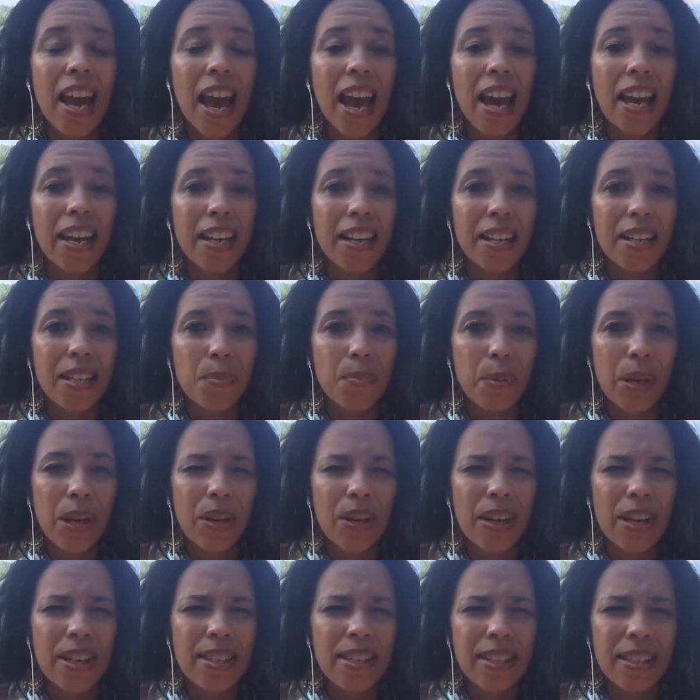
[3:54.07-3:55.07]
and
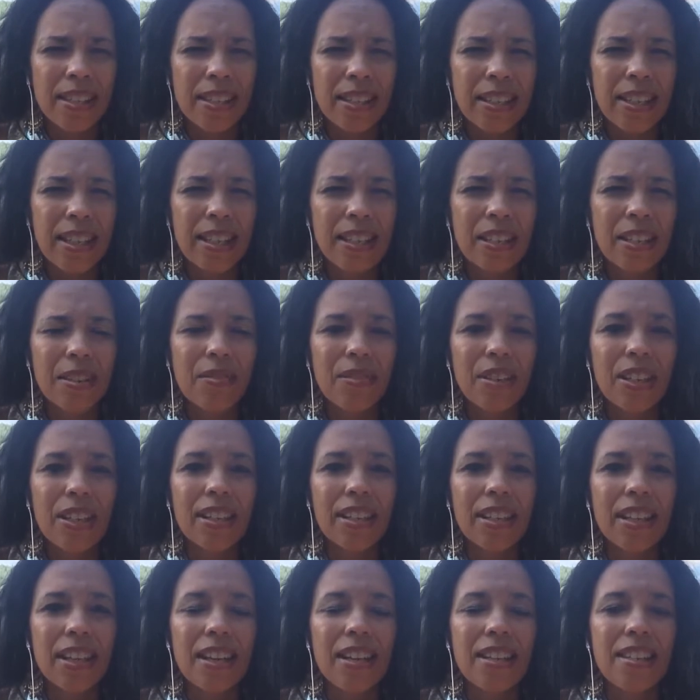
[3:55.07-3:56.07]
experience and live in
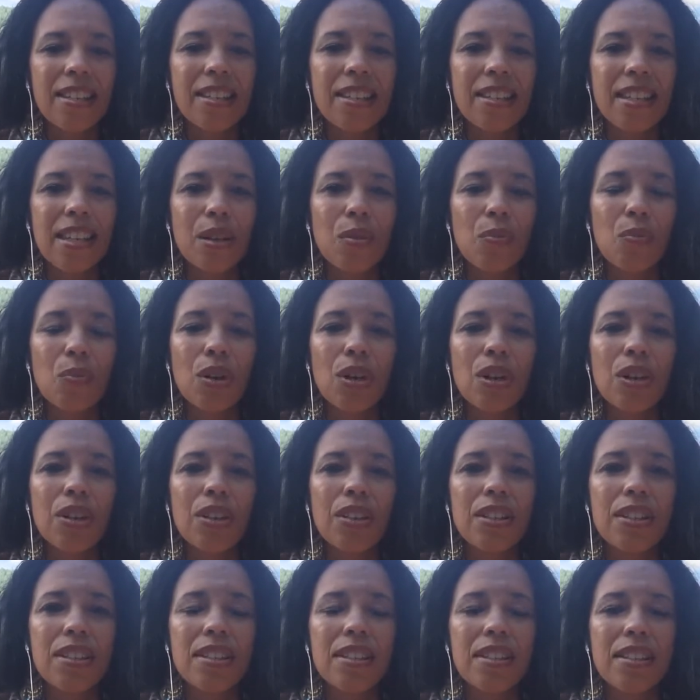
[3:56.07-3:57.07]
the unseen
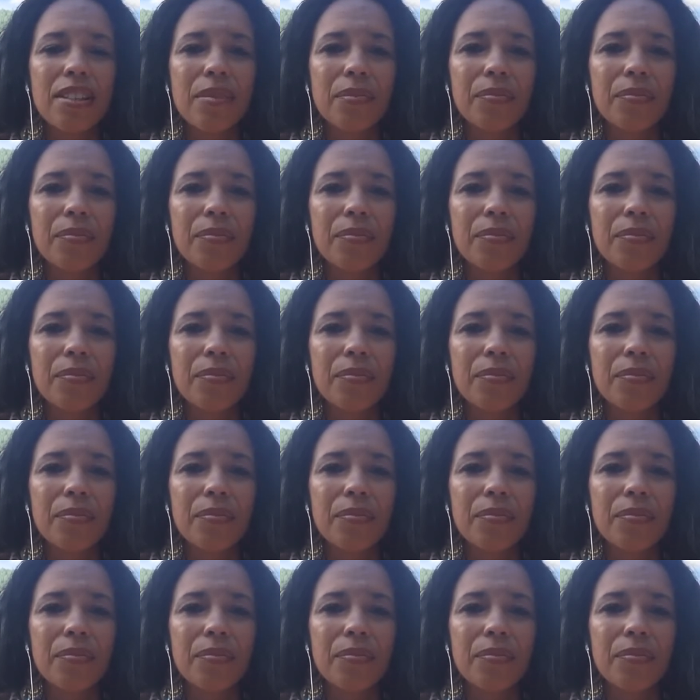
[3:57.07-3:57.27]
worlds.